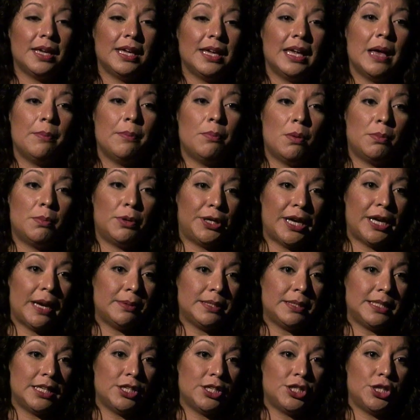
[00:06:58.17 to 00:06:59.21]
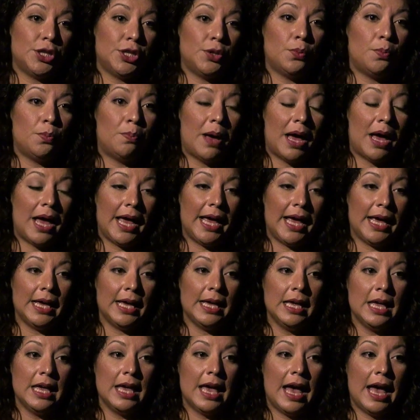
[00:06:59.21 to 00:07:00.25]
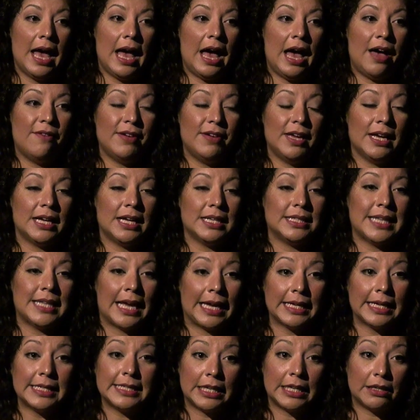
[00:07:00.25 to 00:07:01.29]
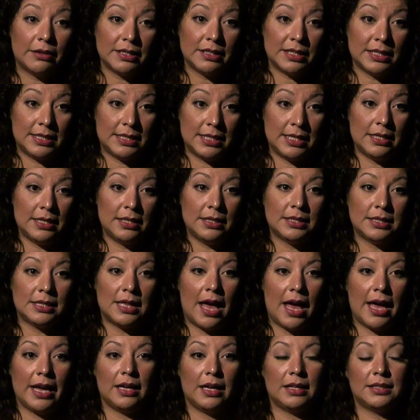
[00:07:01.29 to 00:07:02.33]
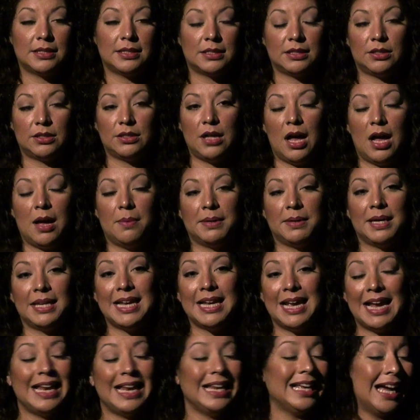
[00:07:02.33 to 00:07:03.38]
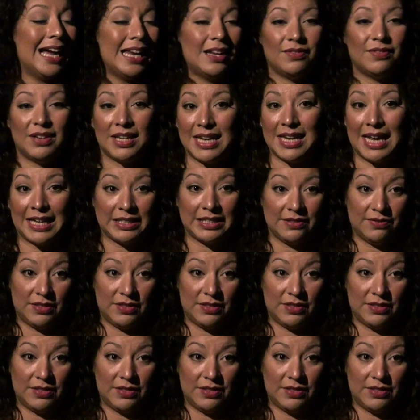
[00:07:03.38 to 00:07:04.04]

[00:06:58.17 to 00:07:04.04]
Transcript: get pulmonary hypertension by having a secondary disease like any kind of connective